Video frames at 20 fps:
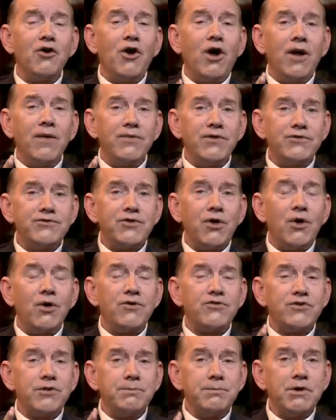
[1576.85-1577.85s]
on the
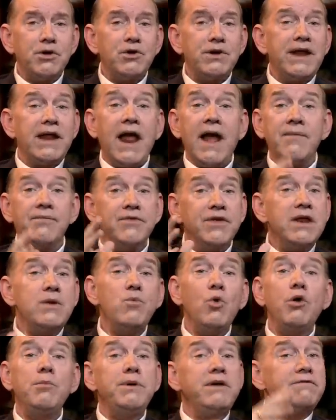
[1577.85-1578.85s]
Tulsa building and then
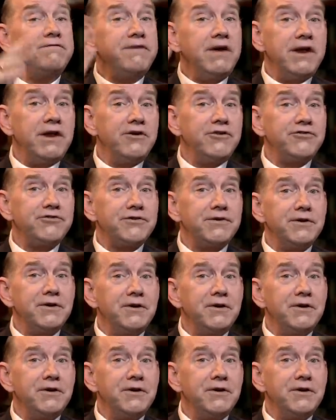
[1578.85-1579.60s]
we'll be finished